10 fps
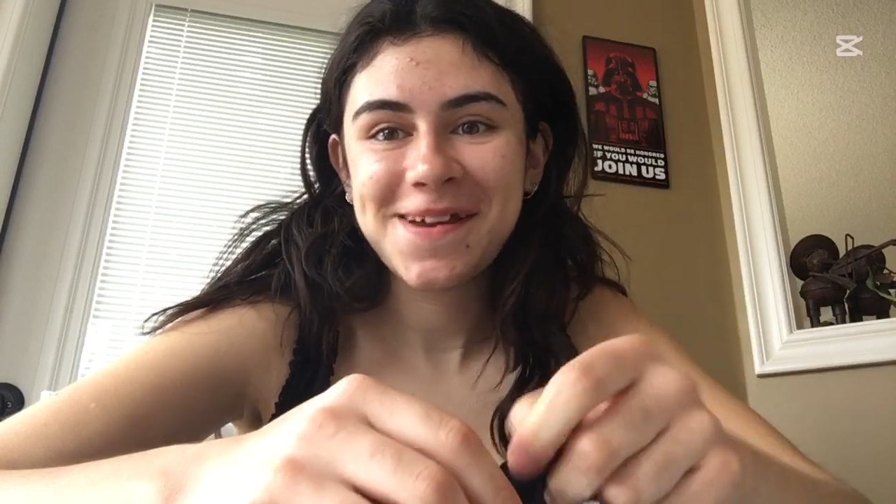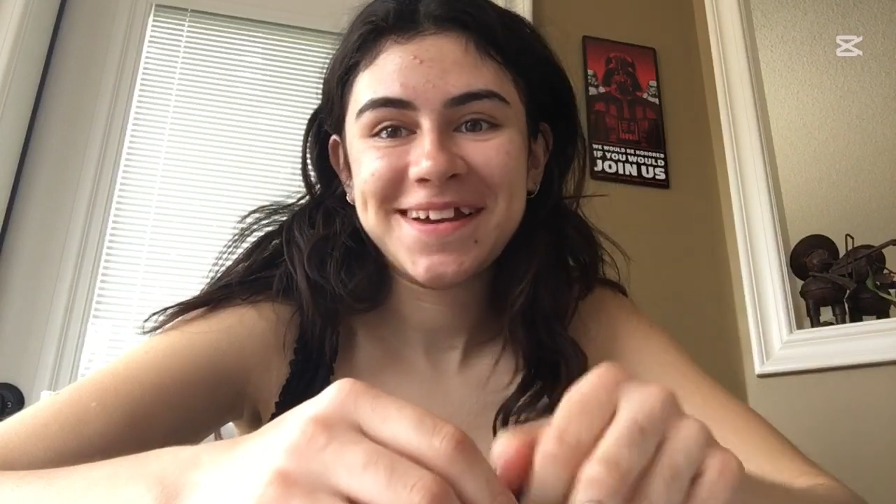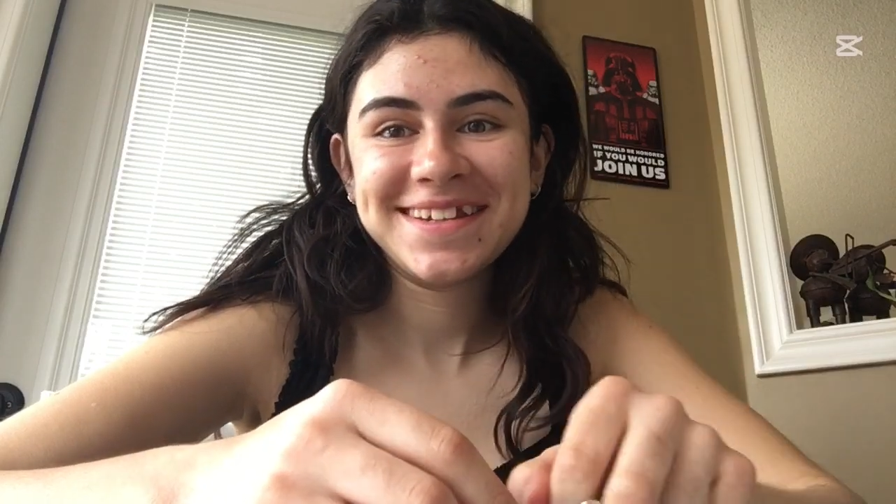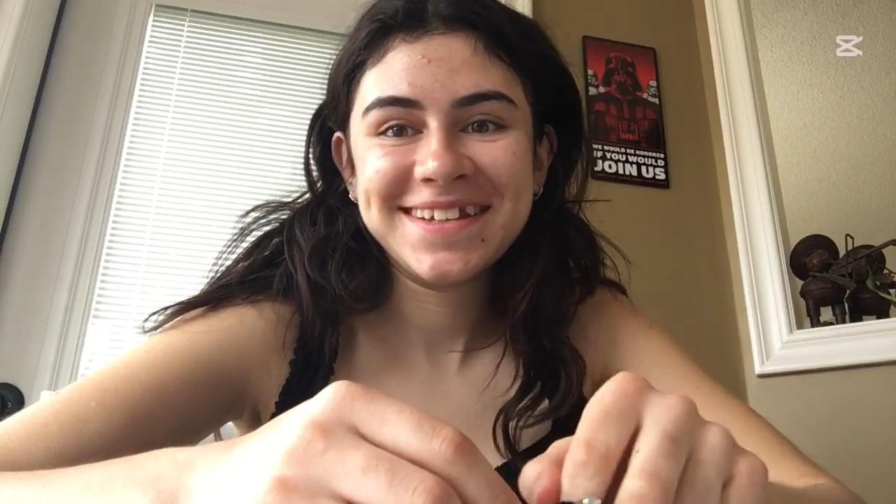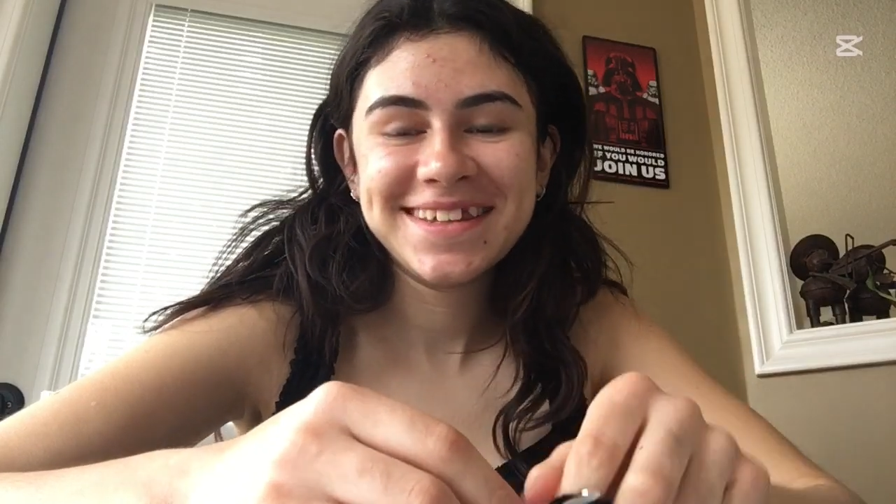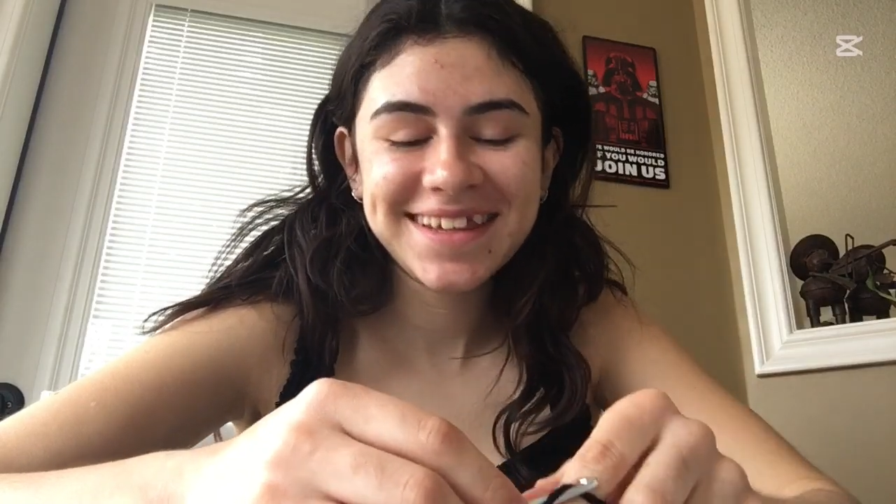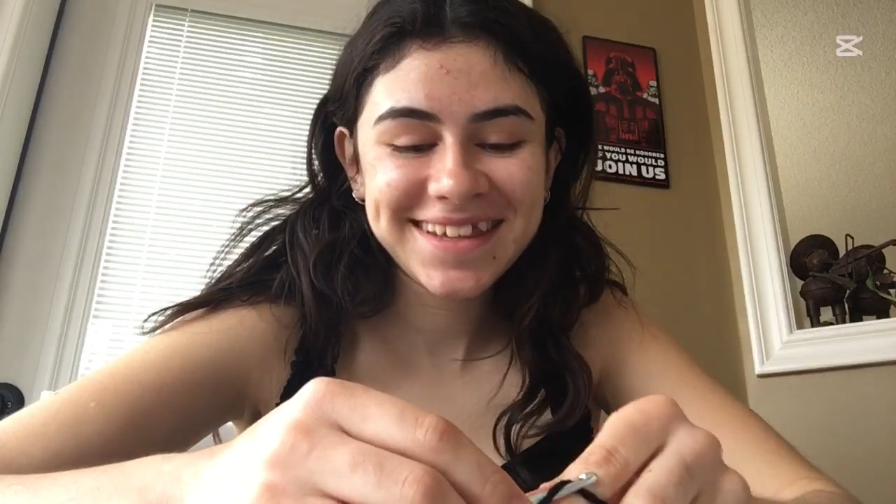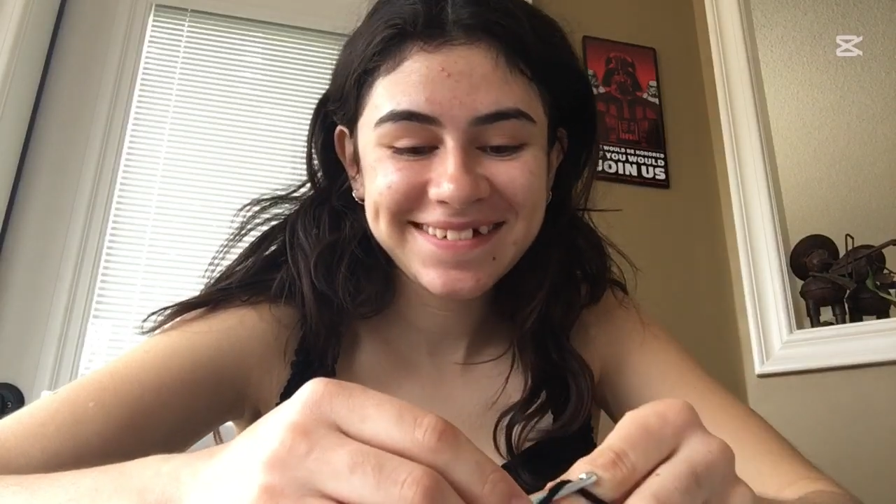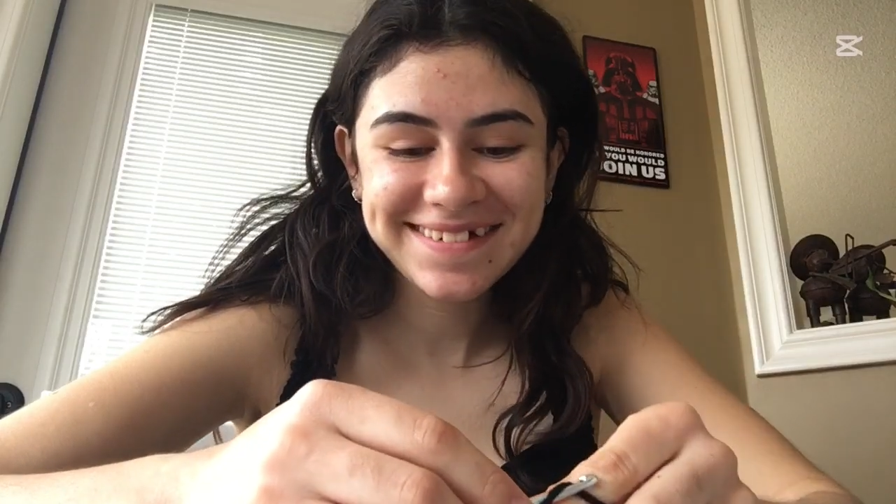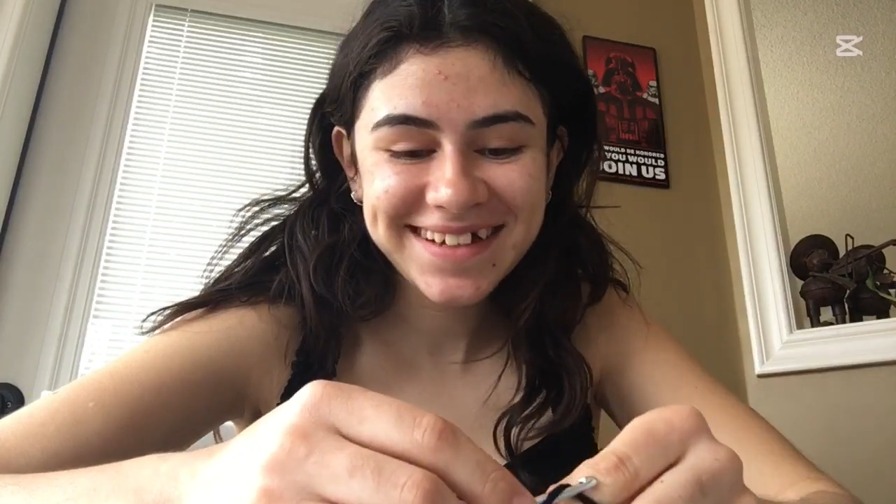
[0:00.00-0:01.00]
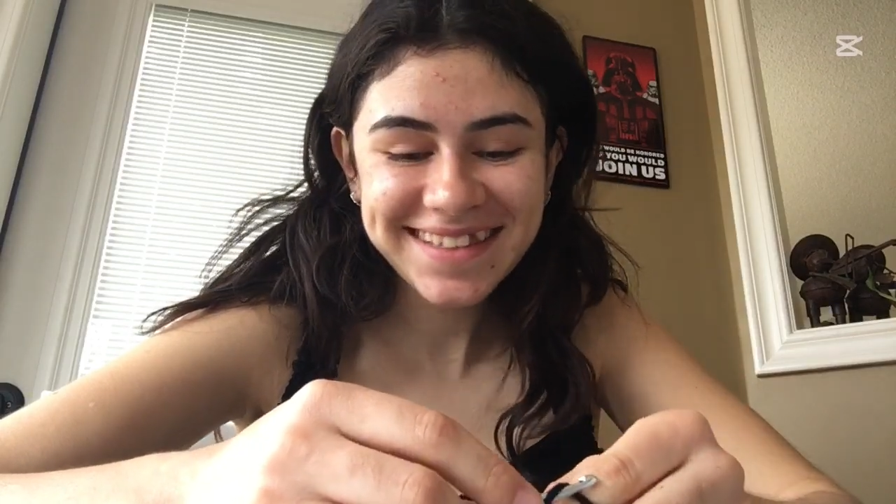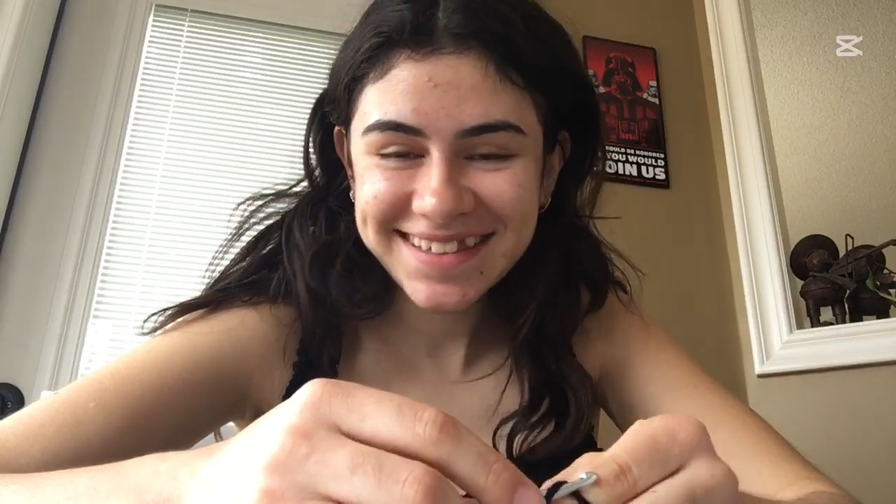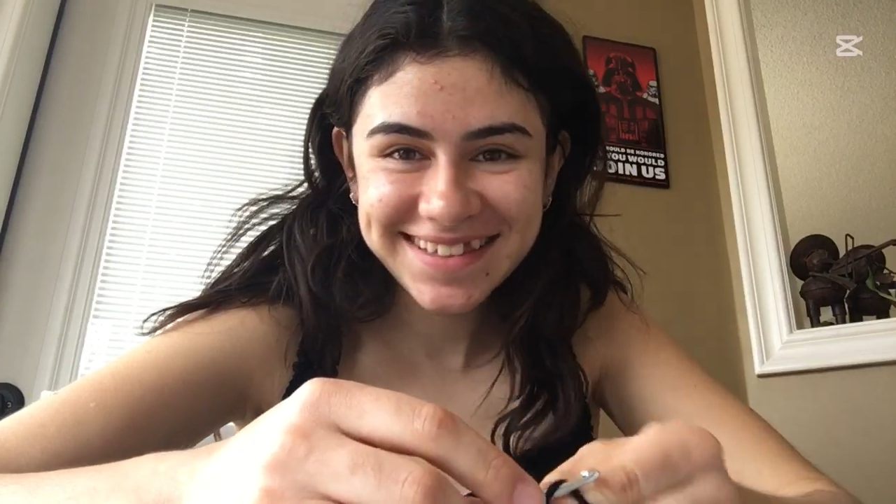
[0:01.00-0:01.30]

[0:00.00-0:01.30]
married. Like, what?